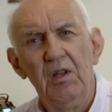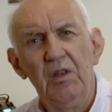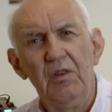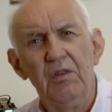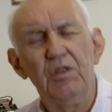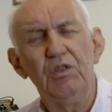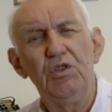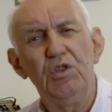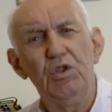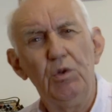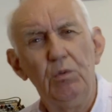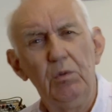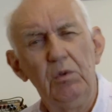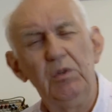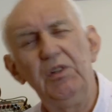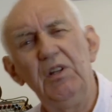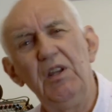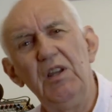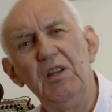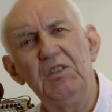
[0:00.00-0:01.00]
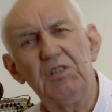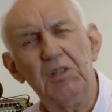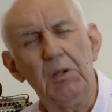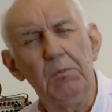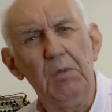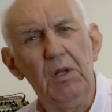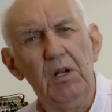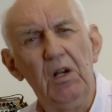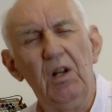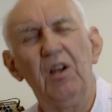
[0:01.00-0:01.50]
that you will need
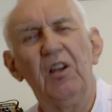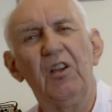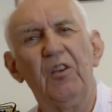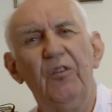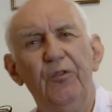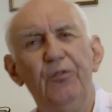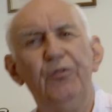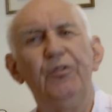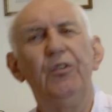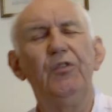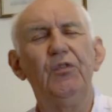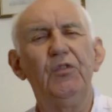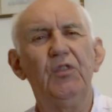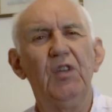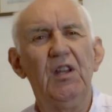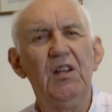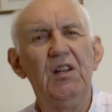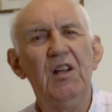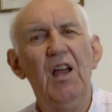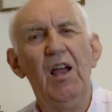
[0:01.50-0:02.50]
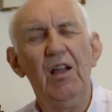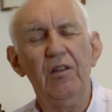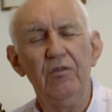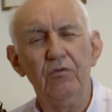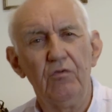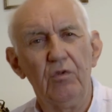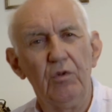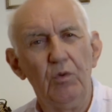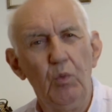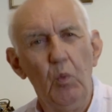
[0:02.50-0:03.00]
something like
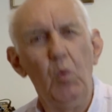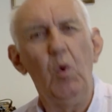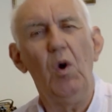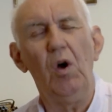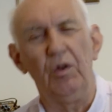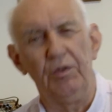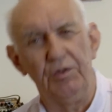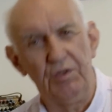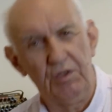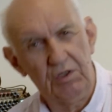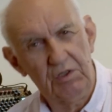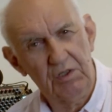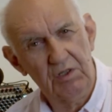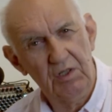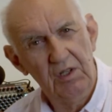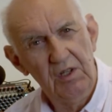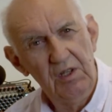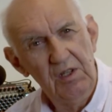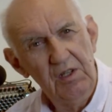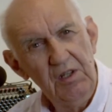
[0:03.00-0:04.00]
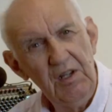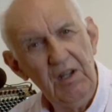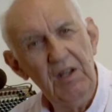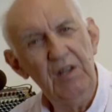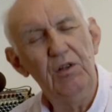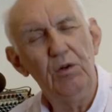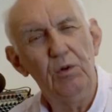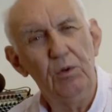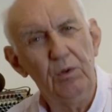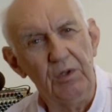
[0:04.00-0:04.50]
1500 watts
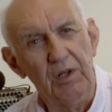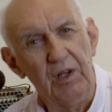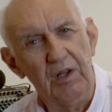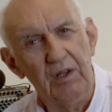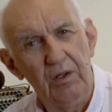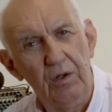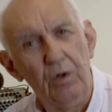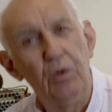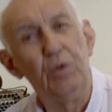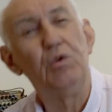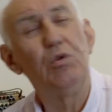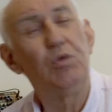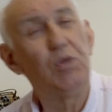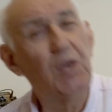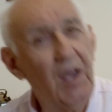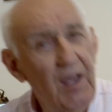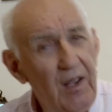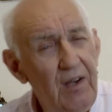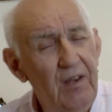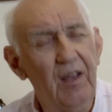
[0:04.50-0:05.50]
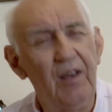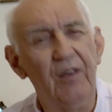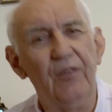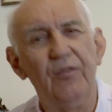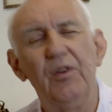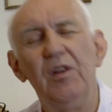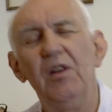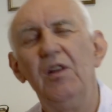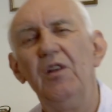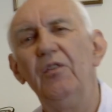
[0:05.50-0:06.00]
in order, or you can
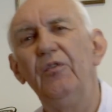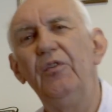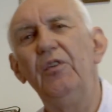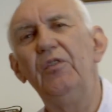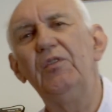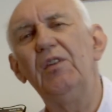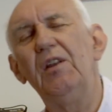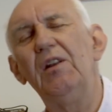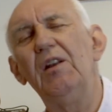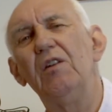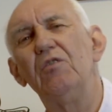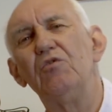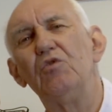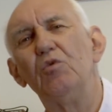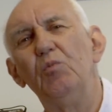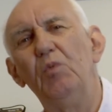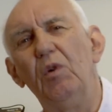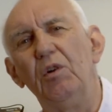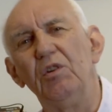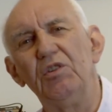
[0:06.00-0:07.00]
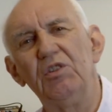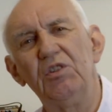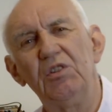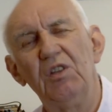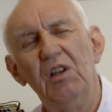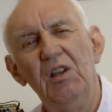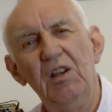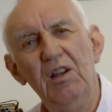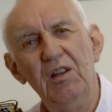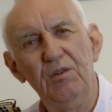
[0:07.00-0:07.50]
have 1500 watts
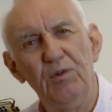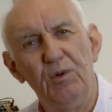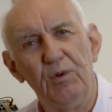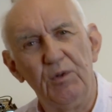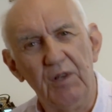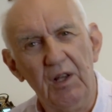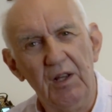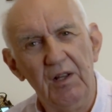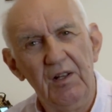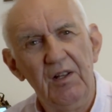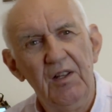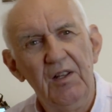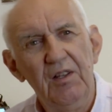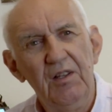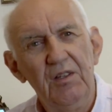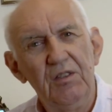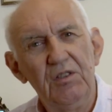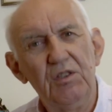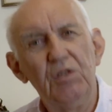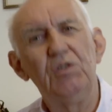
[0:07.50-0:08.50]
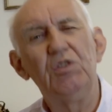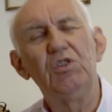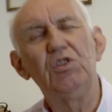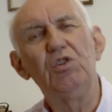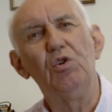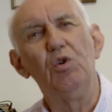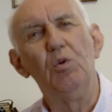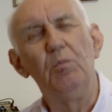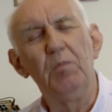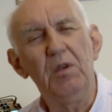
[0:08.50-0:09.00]
in order to
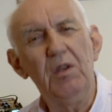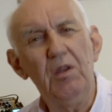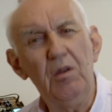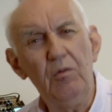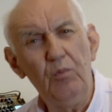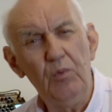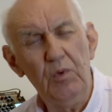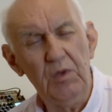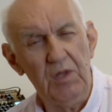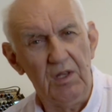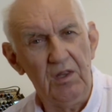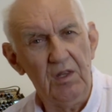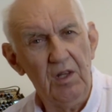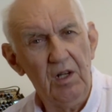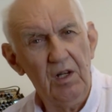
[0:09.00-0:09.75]
still be within the